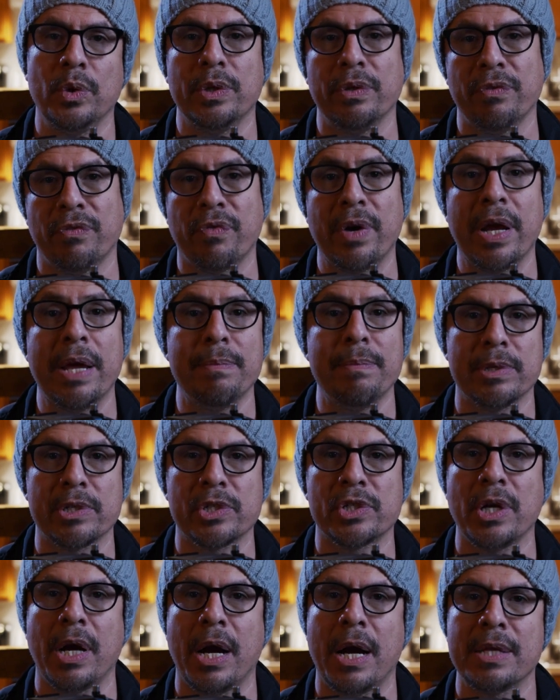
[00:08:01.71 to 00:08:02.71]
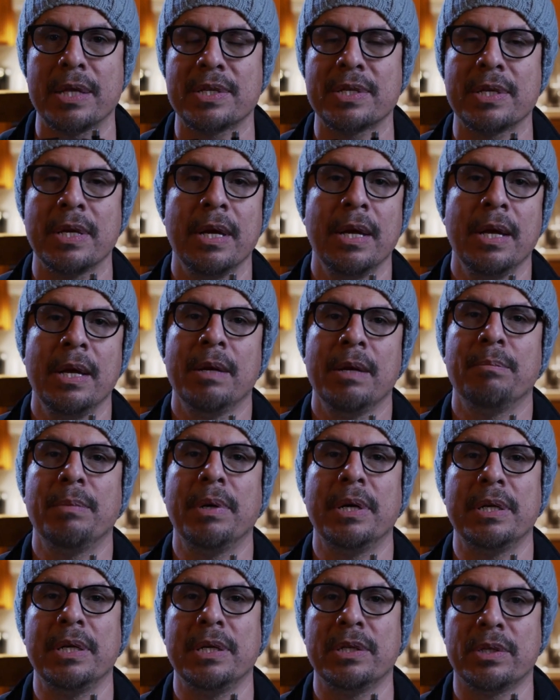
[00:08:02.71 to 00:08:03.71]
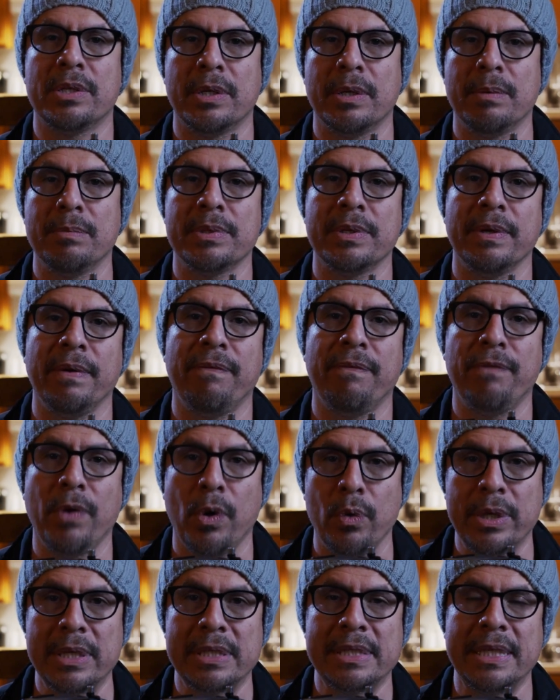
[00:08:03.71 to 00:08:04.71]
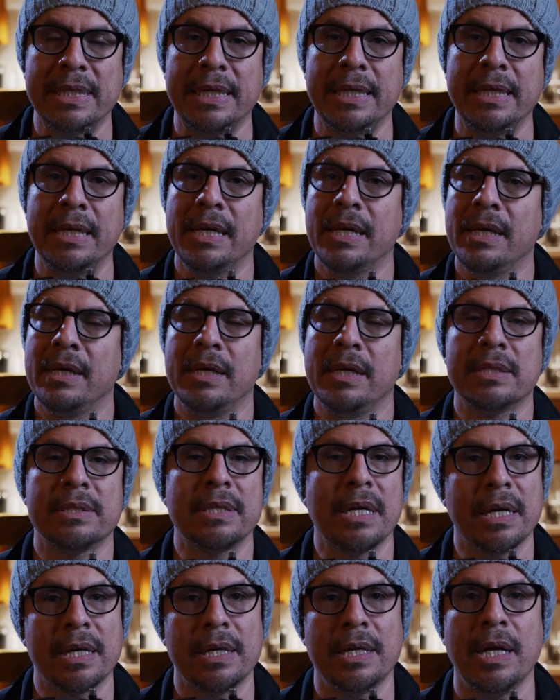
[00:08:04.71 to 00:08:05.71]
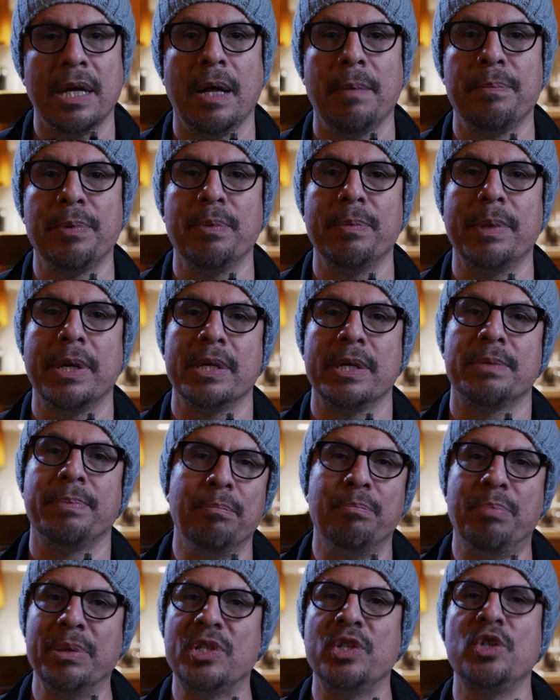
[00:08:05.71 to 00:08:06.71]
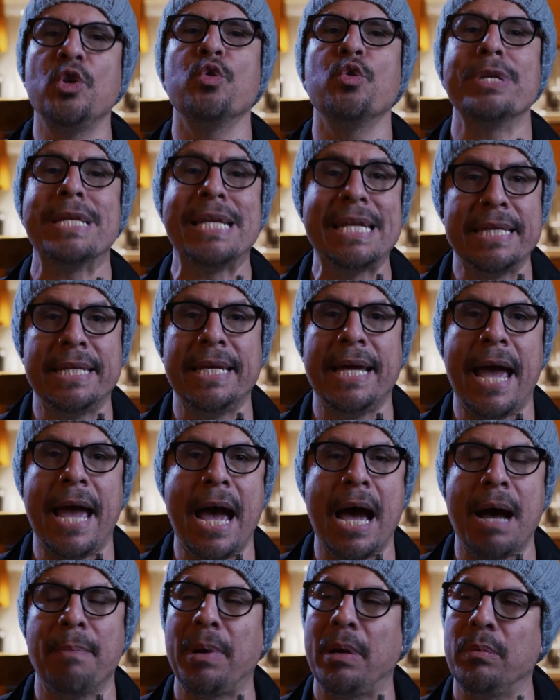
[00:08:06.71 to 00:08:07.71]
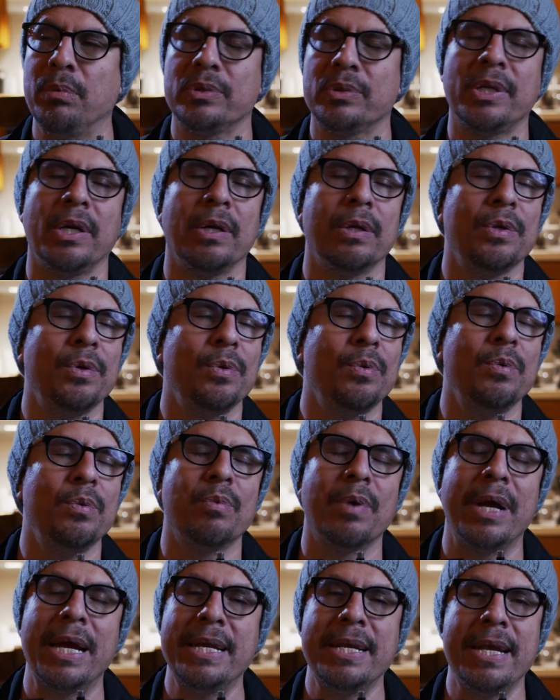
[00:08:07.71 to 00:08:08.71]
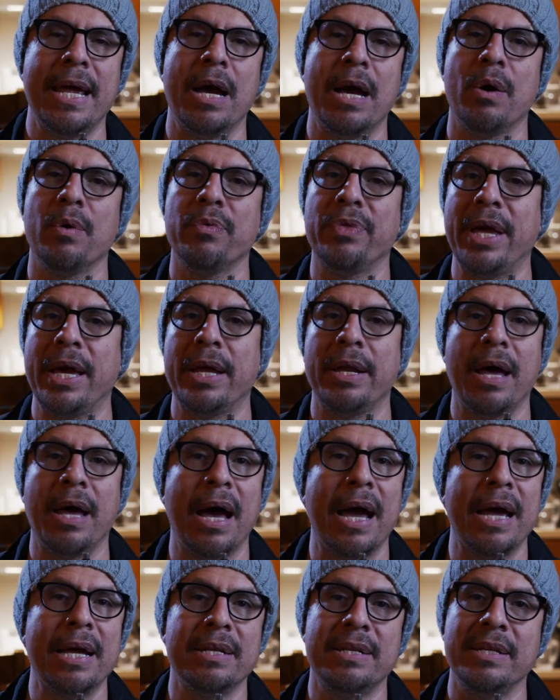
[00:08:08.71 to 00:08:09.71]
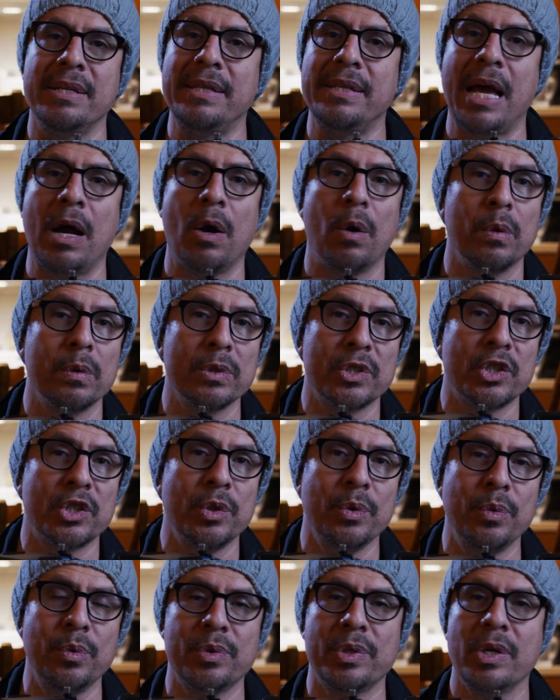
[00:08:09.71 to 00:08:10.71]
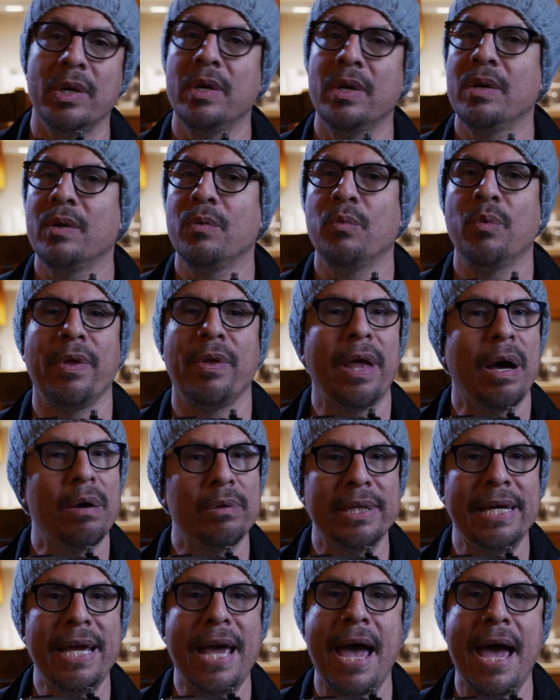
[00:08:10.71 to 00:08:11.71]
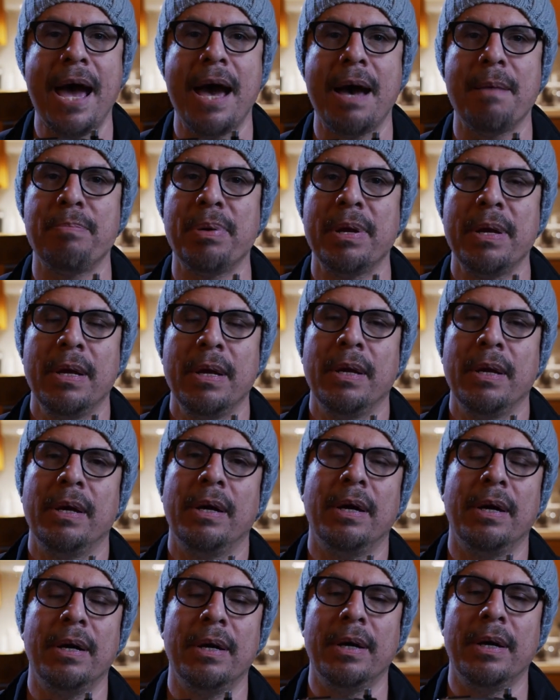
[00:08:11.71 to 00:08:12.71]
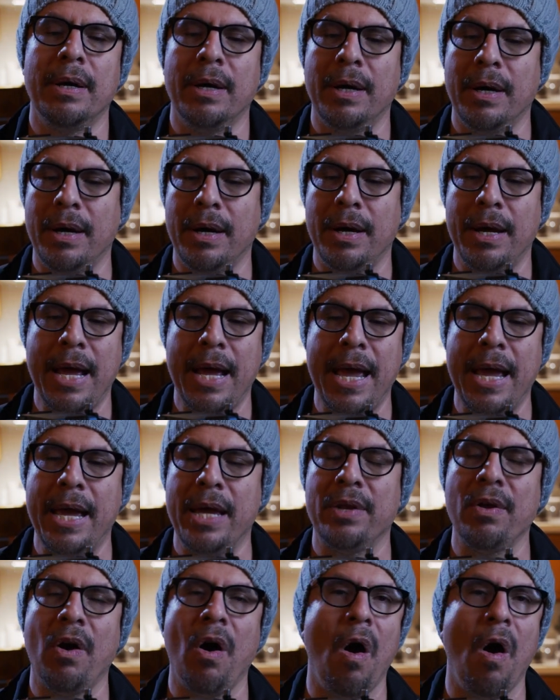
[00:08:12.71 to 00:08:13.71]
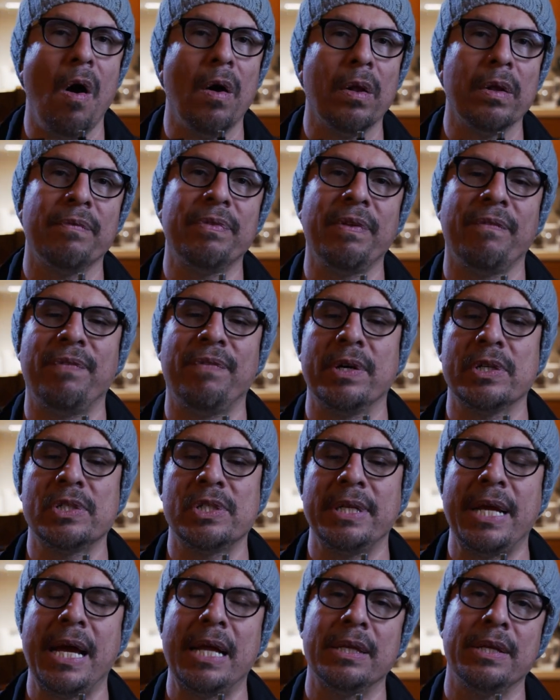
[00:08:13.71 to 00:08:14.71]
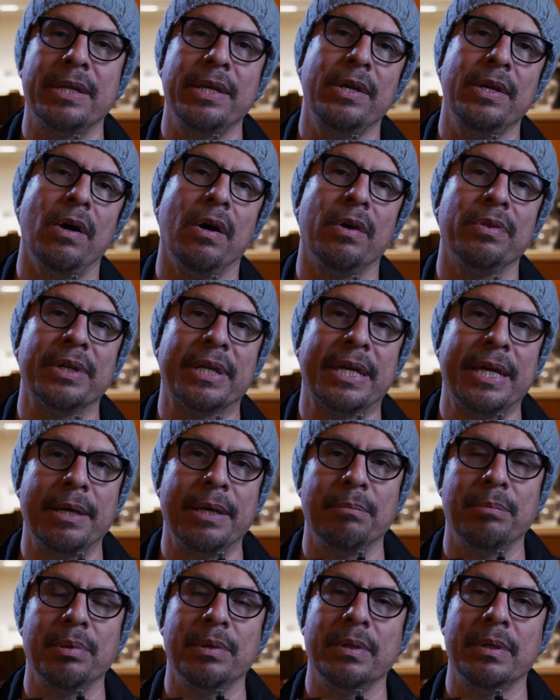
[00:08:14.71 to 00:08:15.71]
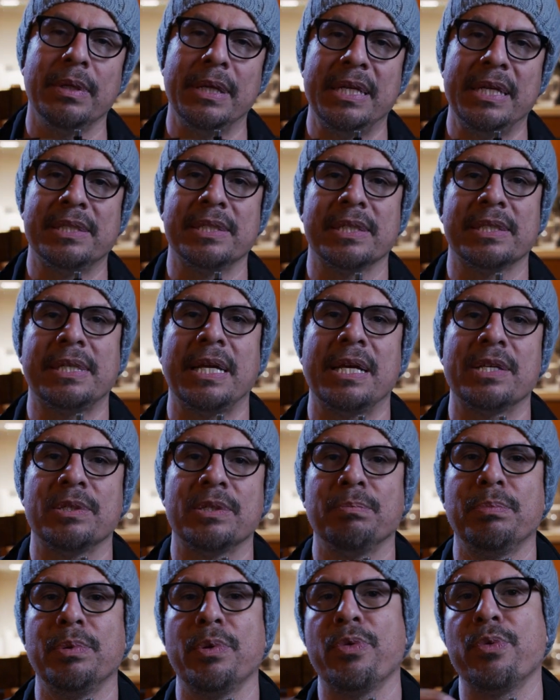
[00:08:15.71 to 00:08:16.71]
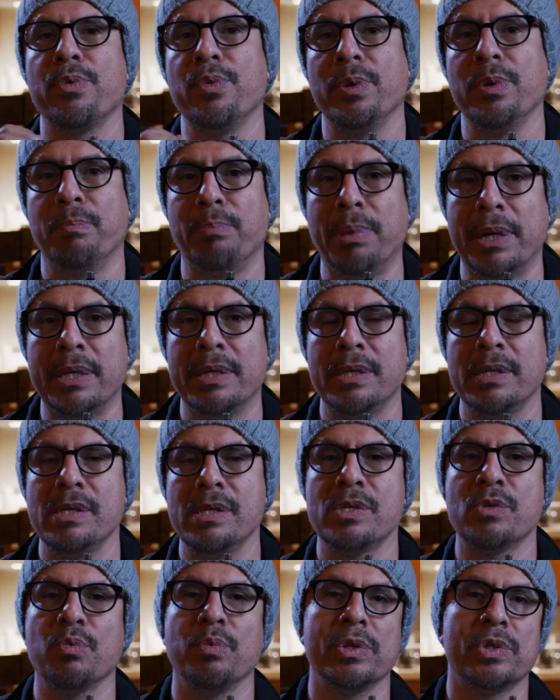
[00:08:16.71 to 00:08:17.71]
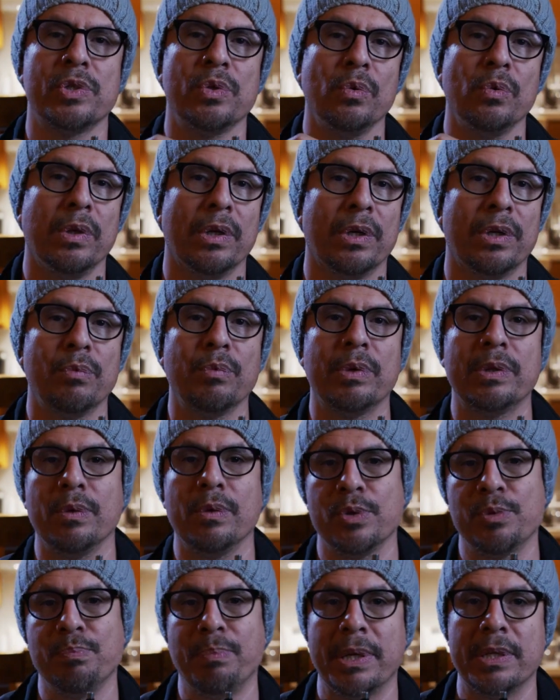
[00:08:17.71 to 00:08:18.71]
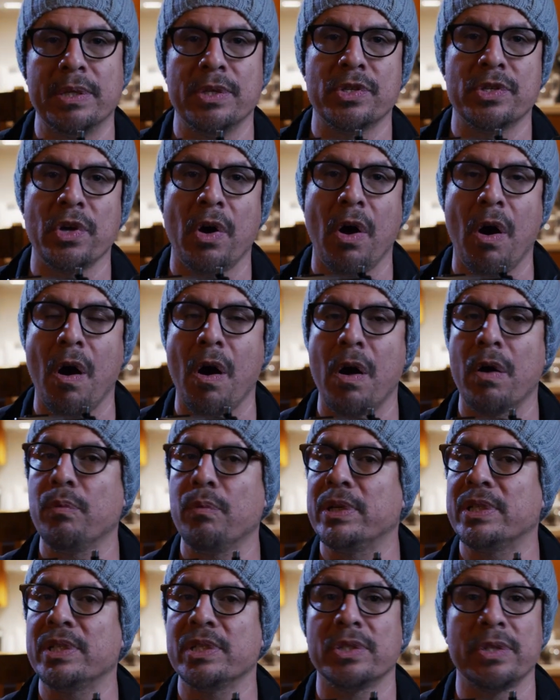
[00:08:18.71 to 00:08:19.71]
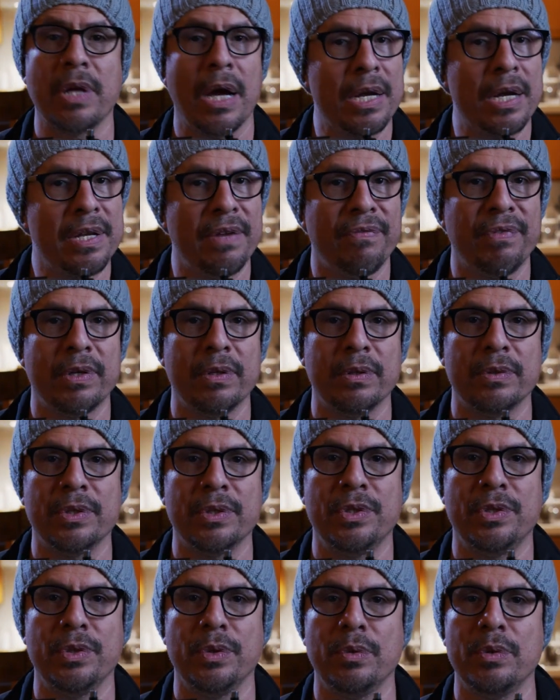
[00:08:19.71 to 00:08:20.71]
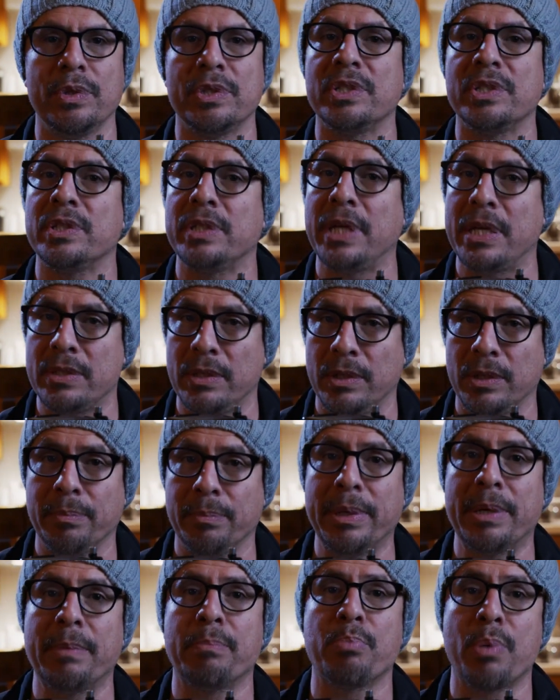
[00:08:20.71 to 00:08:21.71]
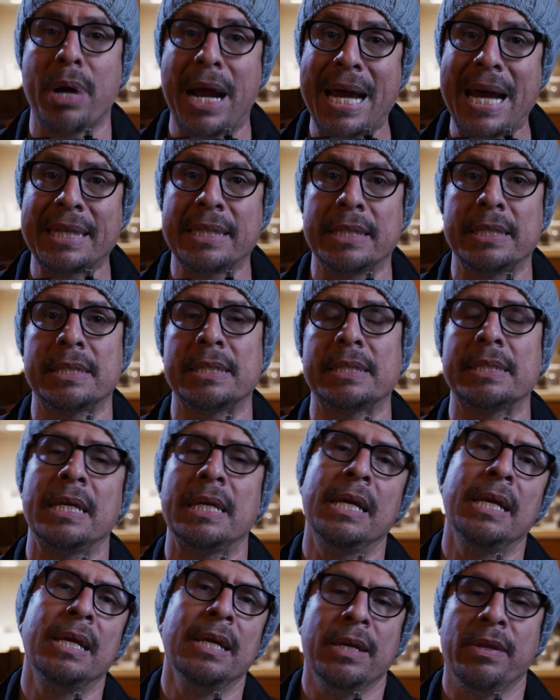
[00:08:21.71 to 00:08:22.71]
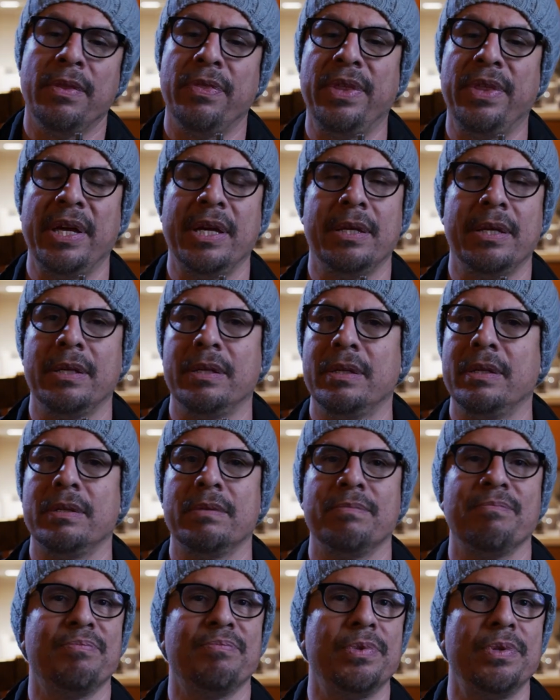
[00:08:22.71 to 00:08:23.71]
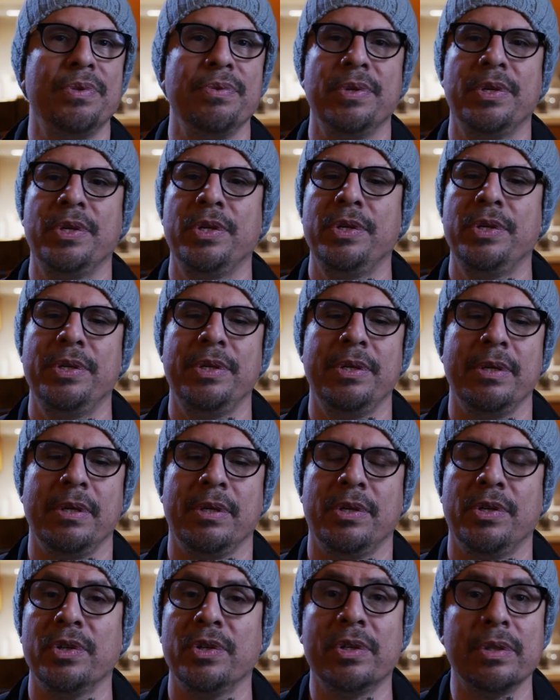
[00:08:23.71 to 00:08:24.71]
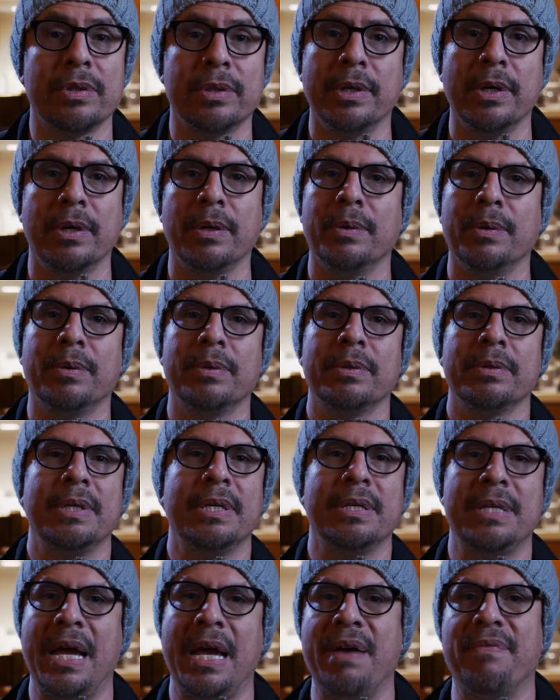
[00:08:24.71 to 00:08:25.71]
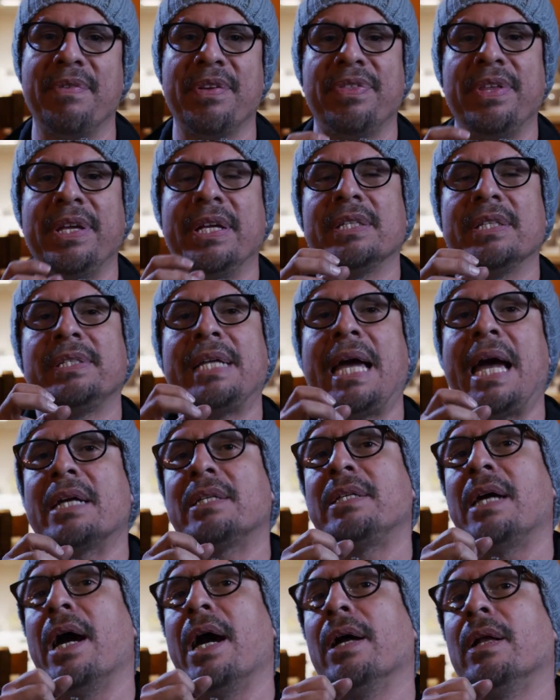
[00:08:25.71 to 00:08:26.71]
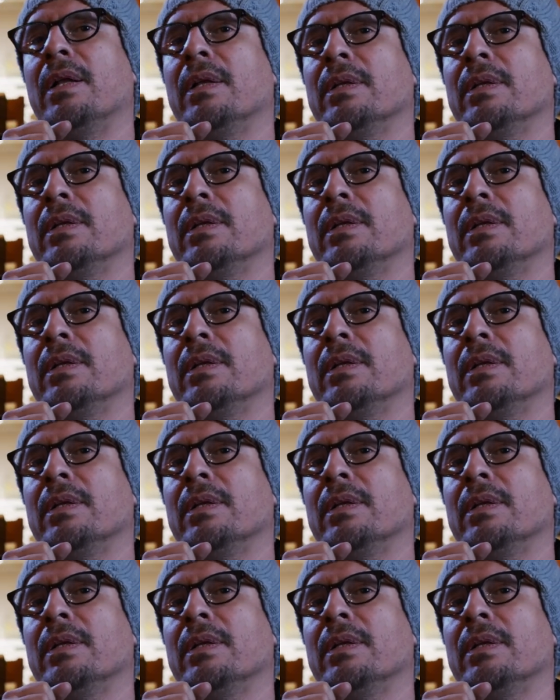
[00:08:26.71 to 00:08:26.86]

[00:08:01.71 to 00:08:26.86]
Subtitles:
You can frame your shots, but in terms of focusing, it's not going to help you much. But you don't need the app. I will tell you right now that I did that whole shoot without the app, and all of the functionality on the gimbal is accessible through the buttons. Once you learn what those buttons are, which is not difficult to do, it just takes a little bit of practice, then you're good to go. Everything is tactile.